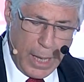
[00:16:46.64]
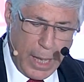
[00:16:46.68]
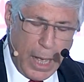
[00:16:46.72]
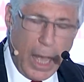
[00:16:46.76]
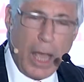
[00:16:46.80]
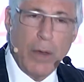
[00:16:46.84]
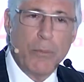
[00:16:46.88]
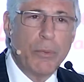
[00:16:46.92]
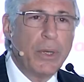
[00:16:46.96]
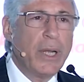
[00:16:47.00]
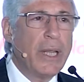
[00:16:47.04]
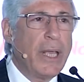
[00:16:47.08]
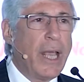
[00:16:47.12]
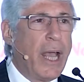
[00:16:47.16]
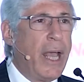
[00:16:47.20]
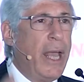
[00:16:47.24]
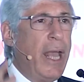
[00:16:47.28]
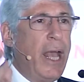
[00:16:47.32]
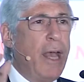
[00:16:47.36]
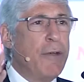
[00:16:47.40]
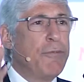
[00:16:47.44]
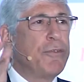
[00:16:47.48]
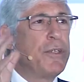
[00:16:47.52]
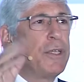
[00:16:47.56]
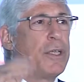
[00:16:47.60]
I
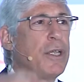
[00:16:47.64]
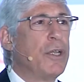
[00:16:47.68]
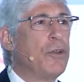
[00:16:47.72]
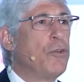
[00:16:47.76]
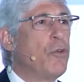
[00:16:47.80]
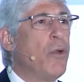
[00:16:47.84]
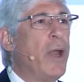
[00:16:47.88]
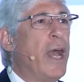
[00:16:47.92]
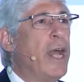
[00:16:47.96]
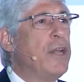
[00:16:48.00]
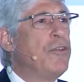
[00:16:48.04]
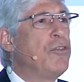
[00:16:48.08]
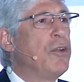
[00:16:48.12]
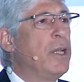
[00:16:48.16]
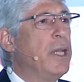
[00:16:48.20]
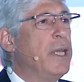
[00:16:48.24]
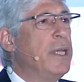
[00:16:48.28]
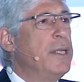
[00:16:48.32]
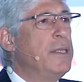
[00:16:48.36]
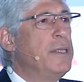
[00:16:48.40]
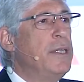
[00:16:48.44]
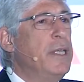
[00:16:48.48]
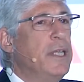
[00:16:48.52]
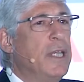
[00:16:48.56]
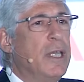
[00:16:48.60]
have to
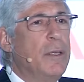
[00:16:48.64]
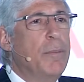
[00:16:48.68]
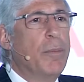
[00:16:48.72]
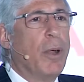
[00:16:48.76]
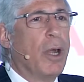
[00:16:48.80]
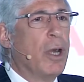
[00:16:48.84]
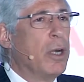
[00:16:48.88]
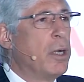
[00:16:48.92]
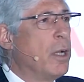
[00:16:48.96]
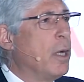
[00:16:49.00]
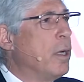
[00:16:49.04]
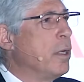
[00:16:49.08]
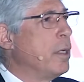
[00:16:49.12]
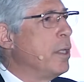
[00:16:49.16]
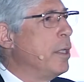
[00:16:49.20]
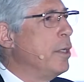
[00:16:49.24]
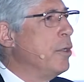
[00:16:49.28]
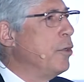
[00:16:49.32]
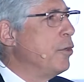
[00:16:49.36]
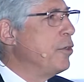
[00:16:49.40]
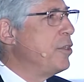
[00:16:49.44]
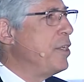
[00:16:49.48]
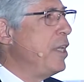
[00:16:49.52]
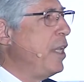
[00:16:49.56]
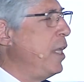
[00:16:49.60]
congratulate Tiki Barnard and
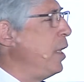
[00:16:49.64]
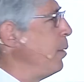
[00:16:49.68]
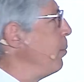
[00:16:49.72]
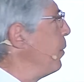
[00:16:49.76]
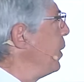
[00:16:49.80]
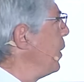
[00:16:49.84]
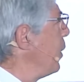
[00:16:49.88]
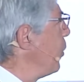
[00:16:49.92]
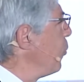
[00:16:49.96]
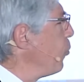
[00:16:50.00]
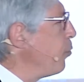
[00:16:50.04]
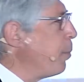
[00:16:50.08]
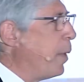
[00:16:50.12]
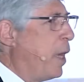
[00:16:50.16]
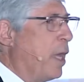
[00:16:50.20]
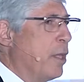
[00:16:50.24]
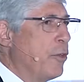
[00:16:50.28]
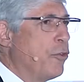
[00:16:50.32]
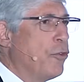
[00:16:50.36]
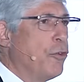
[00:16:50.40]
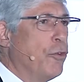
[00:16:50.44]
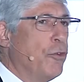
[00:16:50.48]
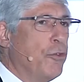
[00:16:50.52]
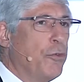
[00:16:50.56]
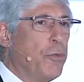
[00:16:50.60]
her team and the
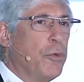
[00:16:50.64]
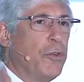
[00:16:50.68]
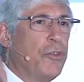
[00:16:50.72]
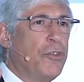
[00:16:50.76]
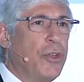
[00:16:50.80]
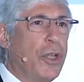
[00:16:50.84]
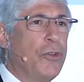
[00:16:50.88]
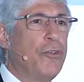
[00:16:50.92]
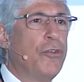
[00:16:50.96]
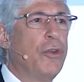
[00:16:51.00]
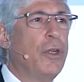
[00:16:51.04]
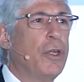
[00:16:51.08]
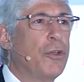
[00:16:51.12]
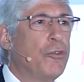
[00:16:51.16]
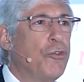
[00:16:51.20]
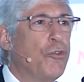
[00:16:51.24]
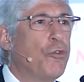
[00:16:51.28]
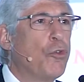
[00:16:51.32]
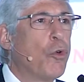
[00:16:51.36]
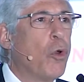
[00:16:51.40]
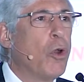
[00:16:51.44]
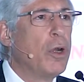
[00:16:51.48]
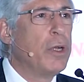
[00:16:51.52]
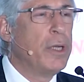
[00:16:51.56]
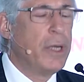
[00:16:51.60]
sponsors for such an
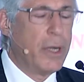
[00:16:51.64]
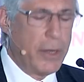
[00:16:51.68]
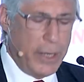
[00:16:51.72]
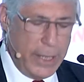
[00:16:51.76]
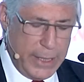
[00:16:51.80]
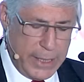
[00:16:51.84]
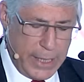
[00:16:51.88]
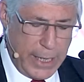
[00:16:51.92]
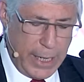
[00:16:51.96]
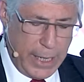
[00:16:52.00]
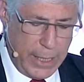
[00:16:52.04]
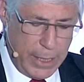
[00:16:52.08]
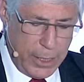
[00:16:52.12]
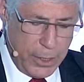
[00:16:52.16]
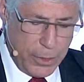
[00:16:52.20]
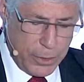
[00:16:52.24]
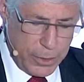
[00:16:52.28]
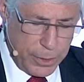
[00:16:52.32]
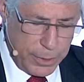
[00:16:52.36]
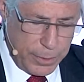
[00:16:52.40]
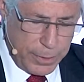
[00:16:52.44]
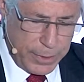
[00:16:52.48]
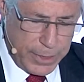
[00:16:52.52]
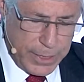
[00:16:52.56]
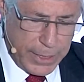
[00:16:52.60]
extraordinary day
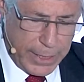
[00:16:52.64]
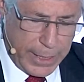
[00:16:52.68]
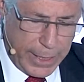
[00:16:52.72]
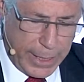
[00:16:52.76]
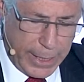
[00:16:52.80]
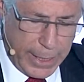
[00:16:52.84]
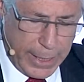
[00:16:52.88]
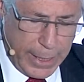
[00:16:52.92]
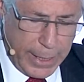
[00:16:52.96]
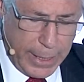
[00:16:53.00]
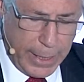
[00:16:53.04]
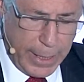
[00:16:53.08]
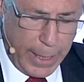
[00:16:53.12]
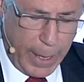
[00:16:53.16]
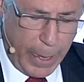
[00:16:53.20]
here today.